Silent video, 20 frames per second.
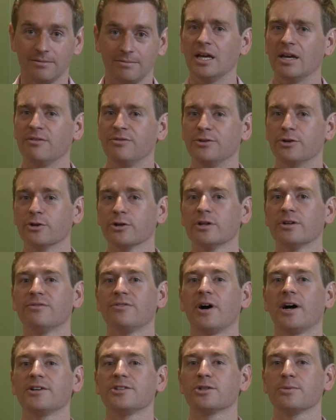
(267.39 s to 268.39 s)
If your
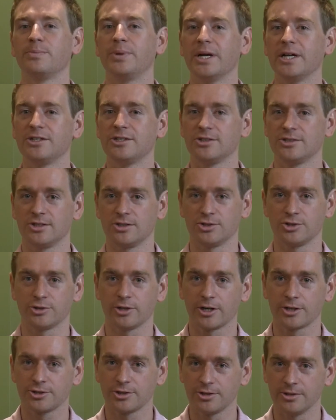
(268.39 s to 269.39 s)
advisor pitches a
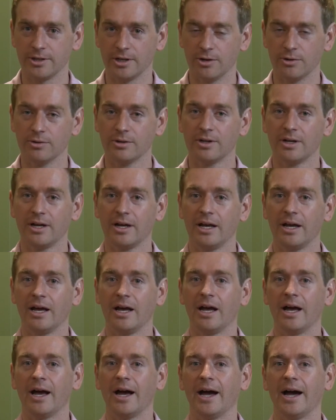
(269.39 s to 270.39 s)
structured note,
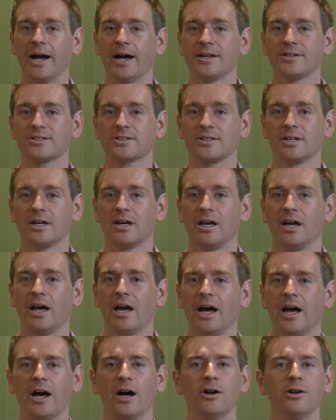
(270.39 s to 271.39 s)
ask,
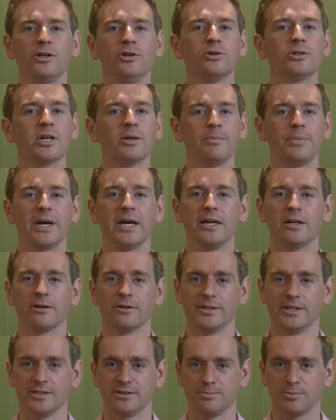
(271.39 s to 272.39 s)
how do you get paid
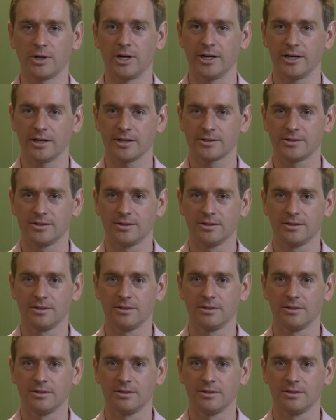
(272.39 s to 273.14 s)
on this product?